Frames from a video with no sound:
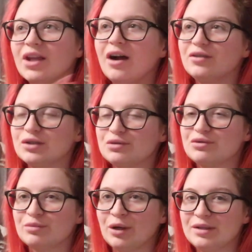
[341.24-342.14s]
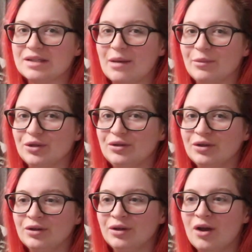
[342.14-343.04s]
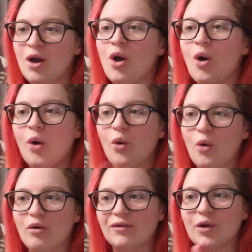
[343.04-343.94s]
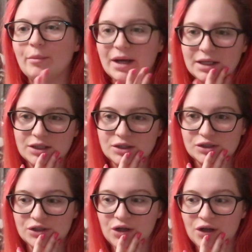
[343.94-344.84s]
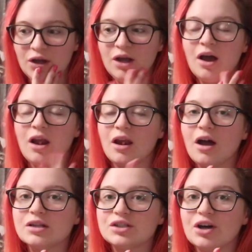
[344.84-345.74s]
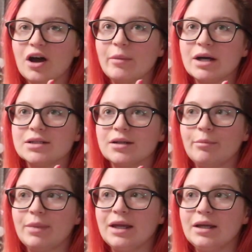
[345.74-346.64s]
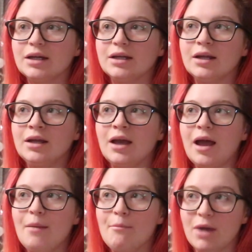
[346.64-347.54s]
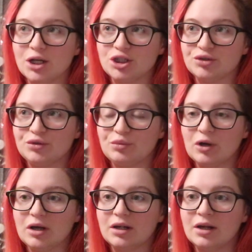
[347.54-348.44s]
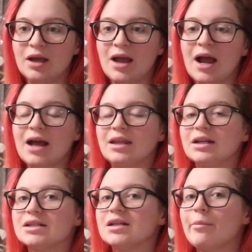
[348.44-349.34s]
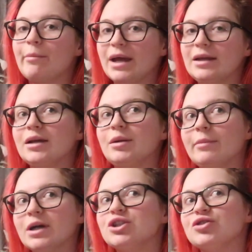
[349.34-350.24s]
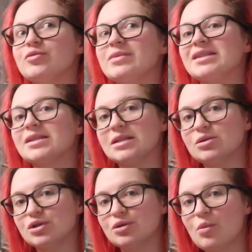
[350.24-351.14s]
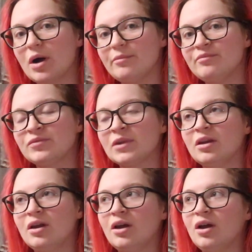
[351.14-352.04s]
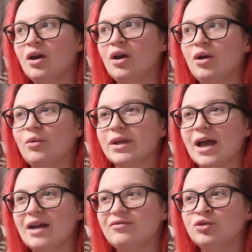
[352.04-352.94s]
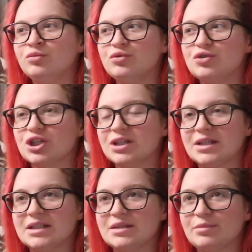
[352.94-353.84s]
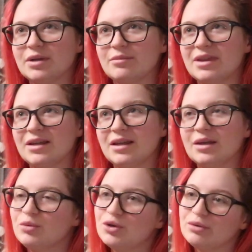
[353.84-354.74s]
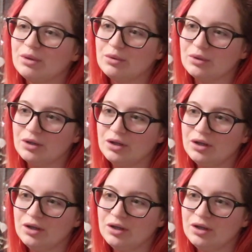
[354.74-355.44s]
I've got some smoked salmon, or I've got bacon. Last time I done a bacon and mushroom one, and then I done a bacon, mushroom and Stilton one. We have normal cheese, but I'm thinking, what do I want?